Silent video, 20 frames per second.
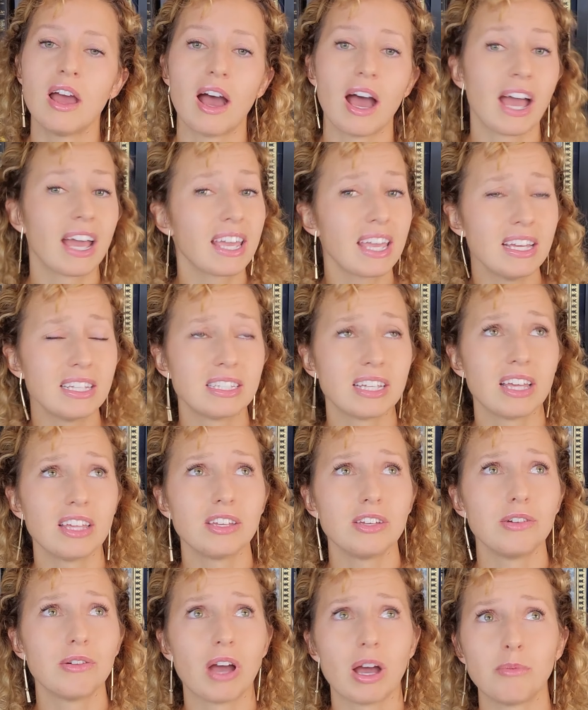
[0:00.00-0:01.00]
I can't tell
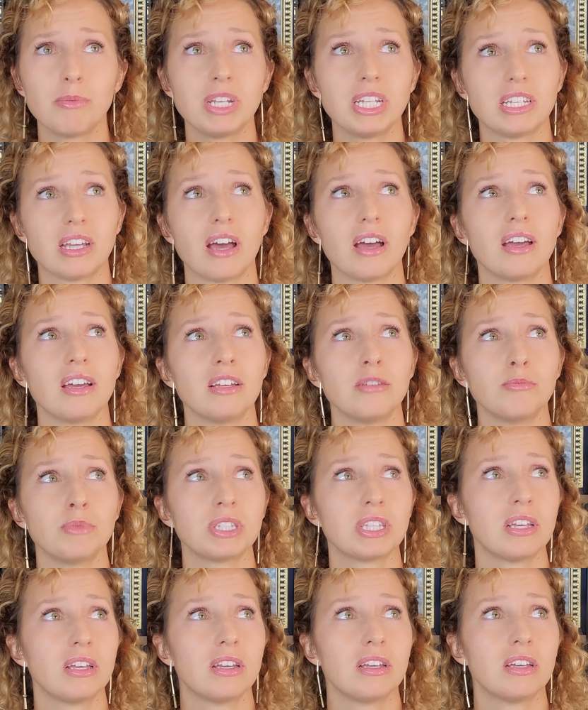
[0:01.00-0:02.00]
you how many times